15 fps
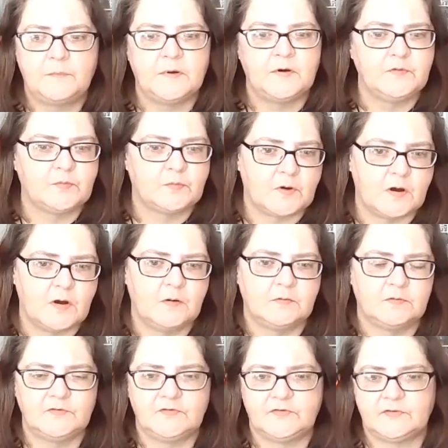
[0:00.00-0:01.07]
build
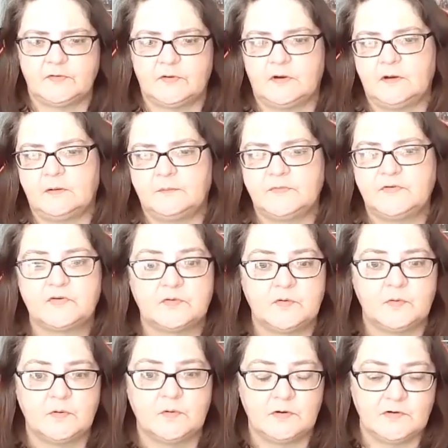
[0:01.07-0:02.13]
roads,
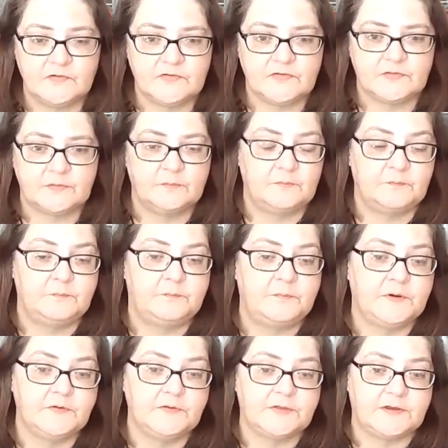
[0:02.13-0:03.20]
schools,
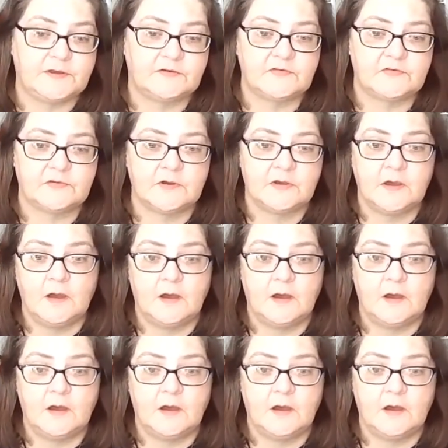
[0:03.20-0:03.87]
buildings,